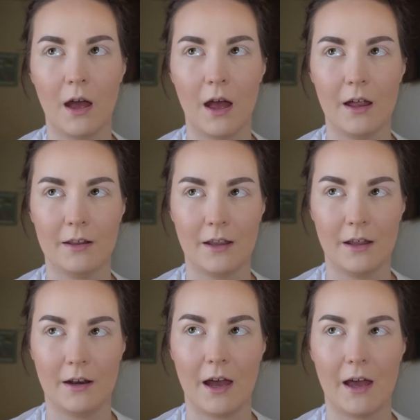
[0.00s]
and
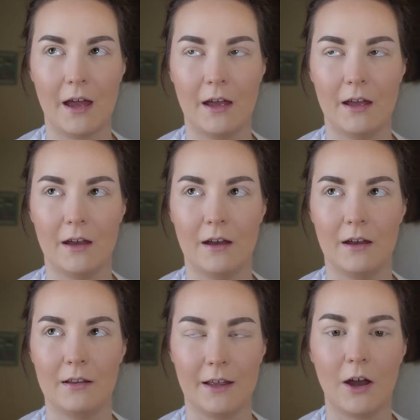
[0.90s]
then I,
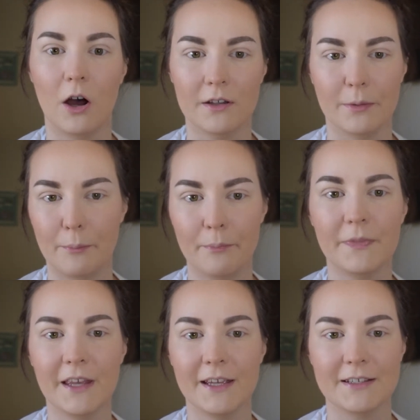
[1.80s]
like, on the
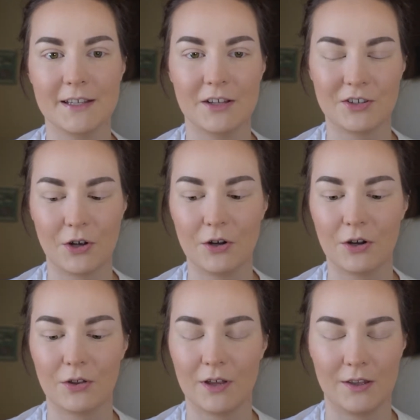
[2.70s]
thing it says
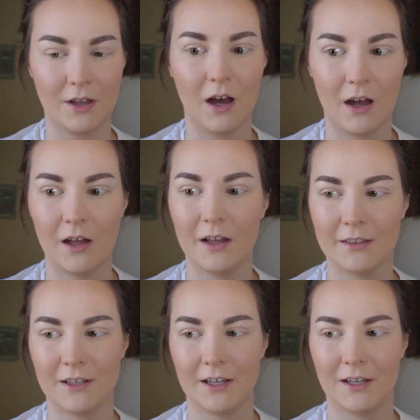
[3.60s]
Earth, I thought,
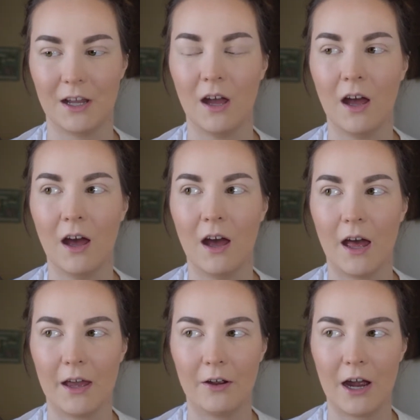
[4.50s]
and then
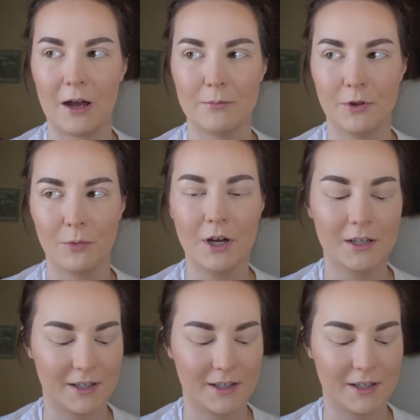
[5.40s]
I grabbed the one